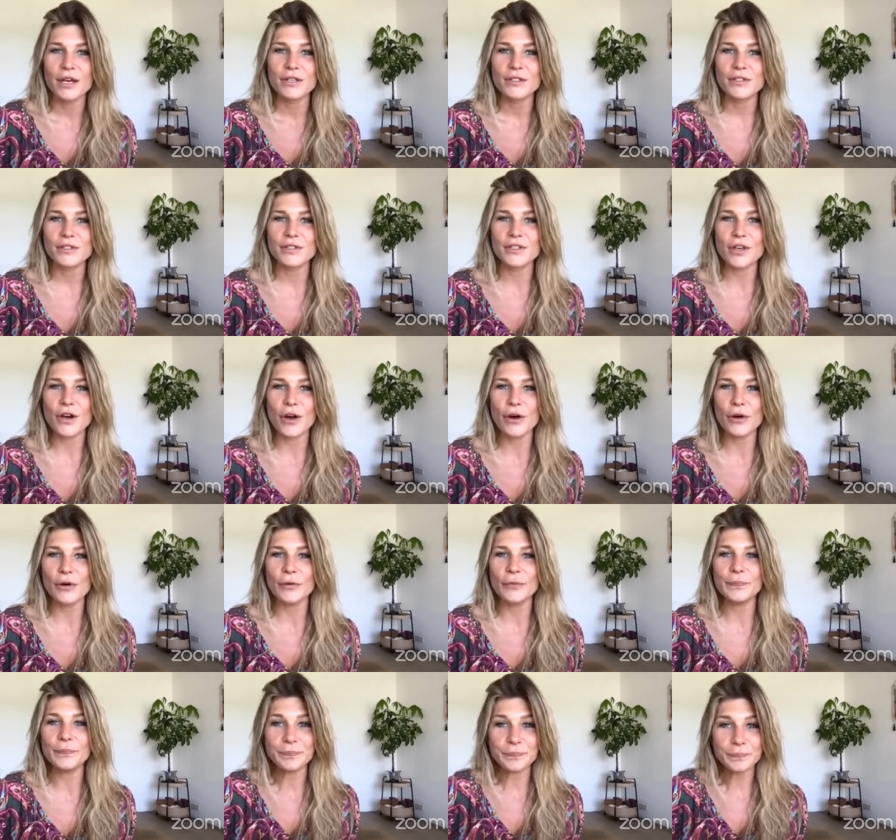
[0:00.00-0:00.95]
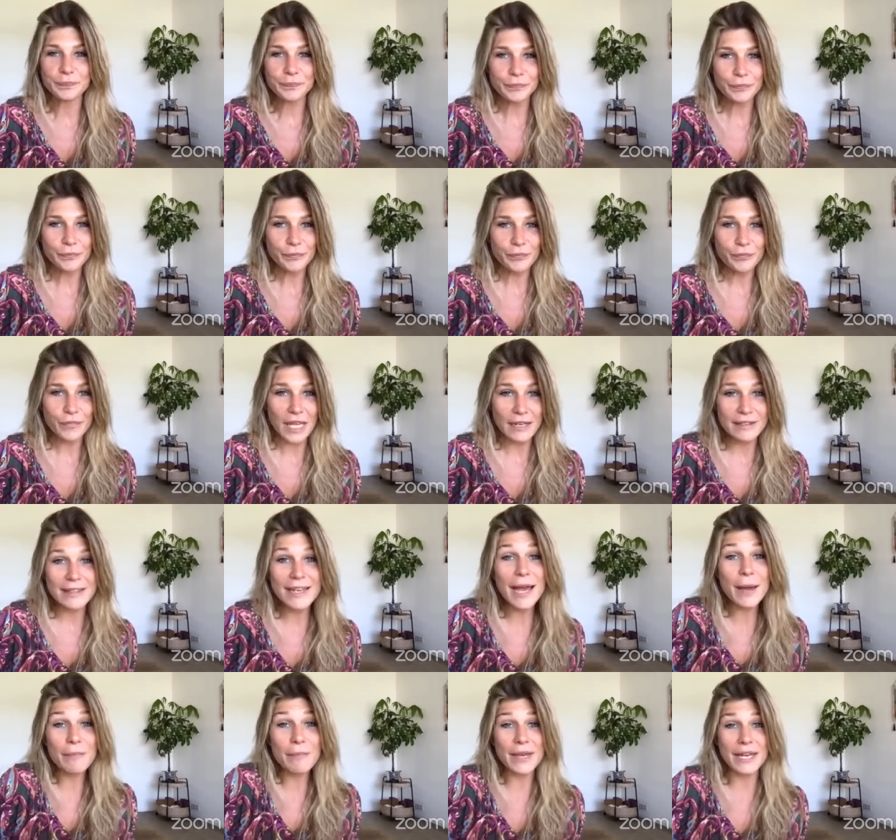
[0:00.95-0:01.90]
So
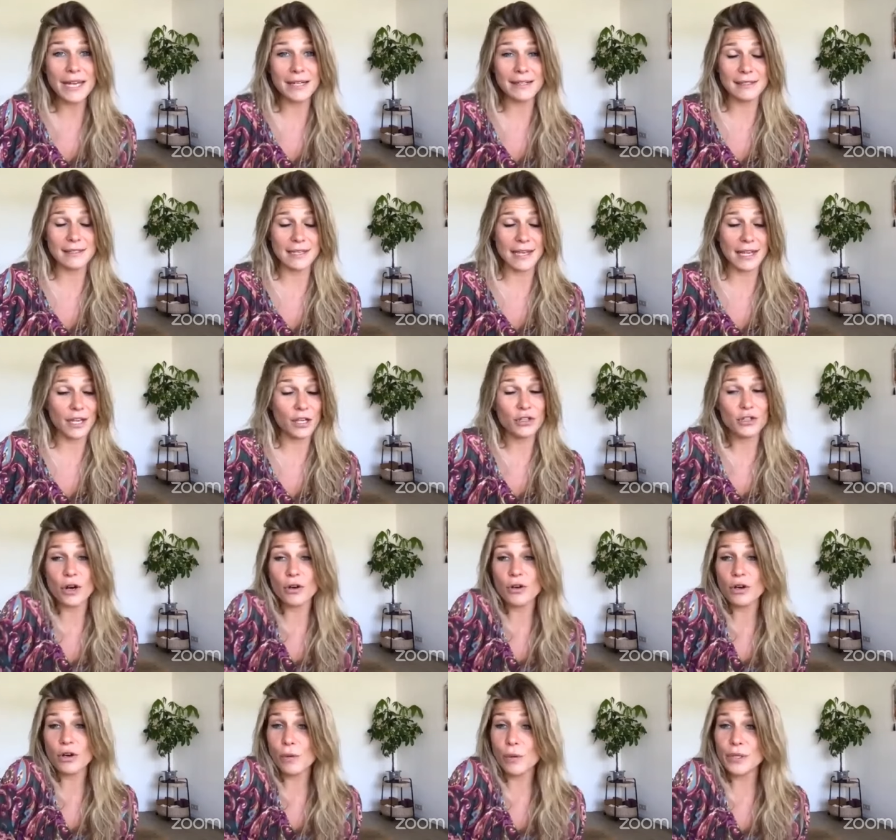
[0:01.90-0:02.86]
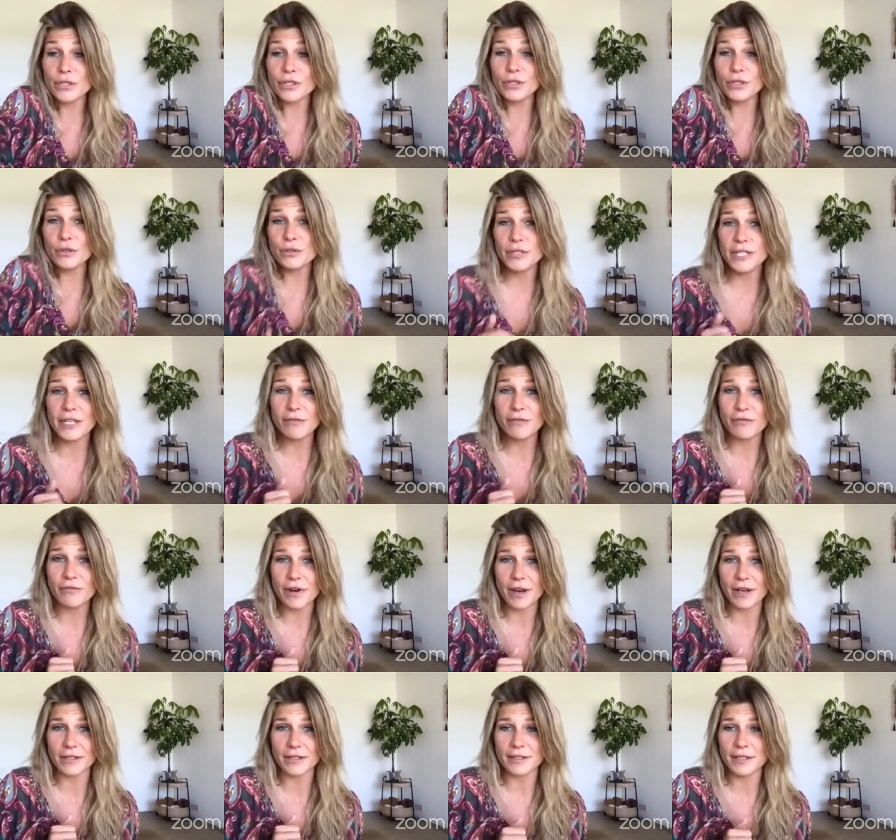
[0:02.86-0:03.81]
That means that you don't know what to do
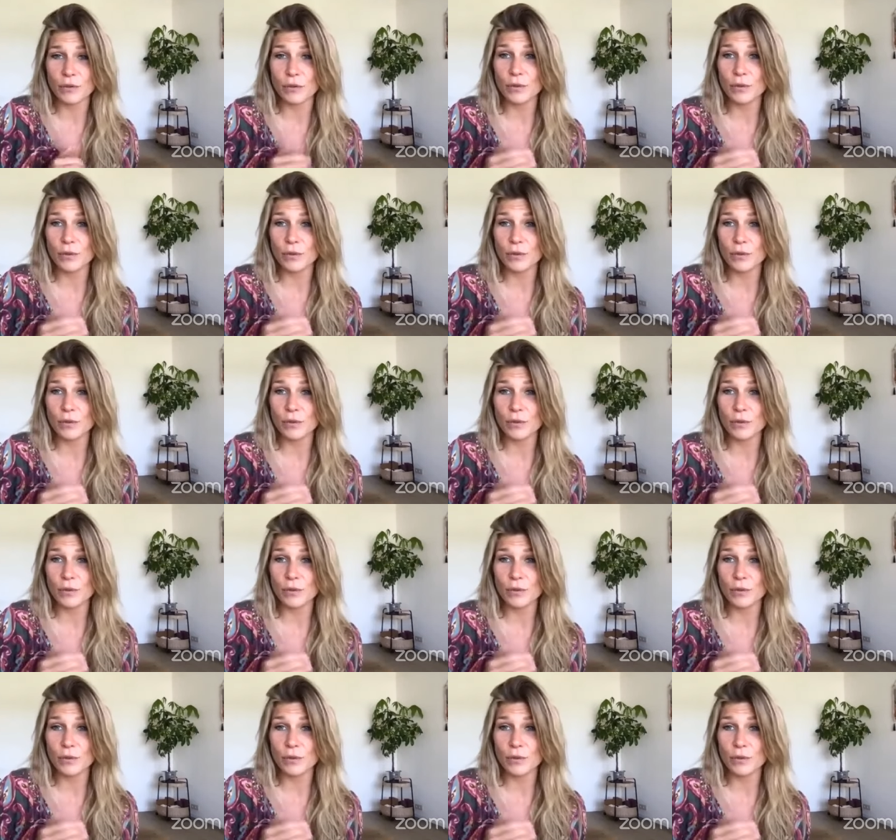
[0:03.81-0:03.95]
different,